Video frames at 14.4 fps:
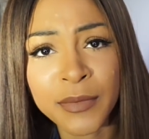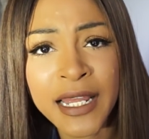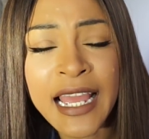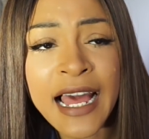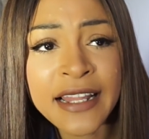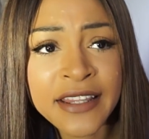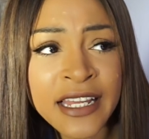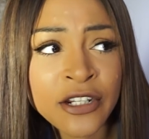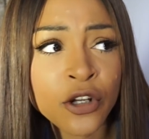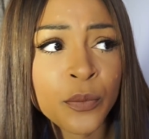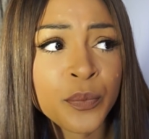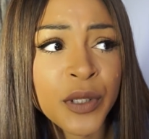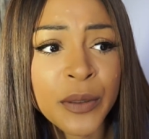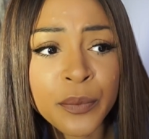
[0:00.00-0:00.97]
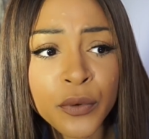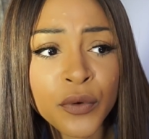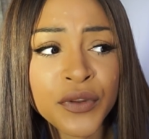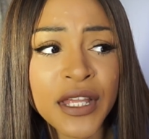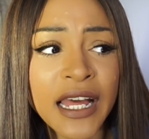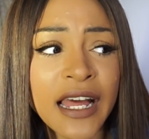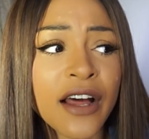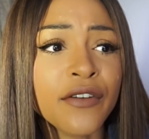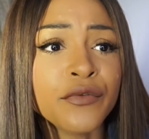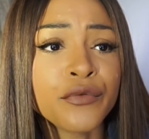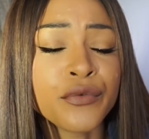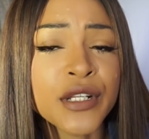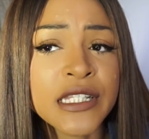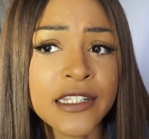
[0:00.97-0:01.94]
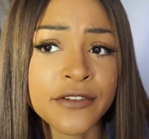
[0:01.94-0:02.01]
Like, are there not people that have
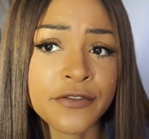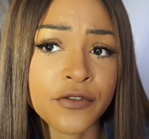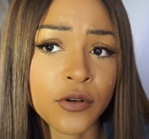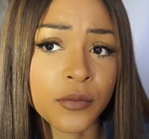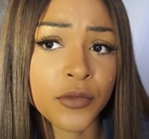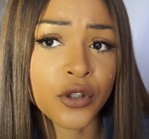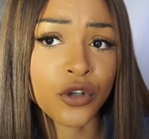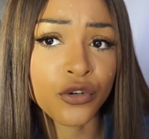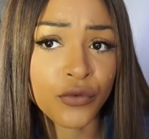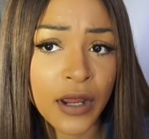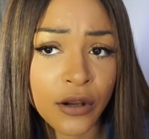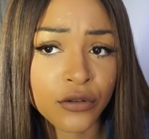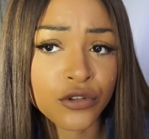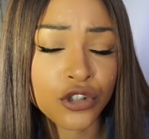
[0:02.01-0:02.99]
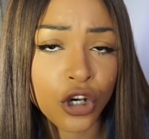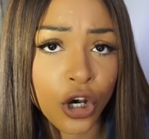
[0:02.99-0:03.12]
risen from the ground